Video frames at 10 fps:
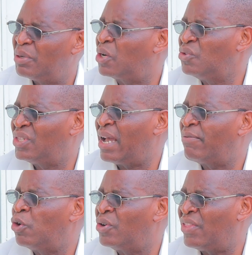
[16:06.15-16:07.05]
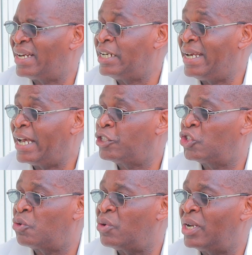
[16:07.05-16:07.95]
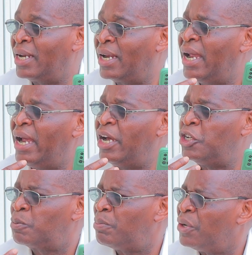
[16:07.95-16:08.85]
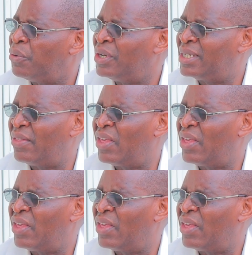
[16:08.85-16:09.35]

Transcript: because they have got that nurturing spirit.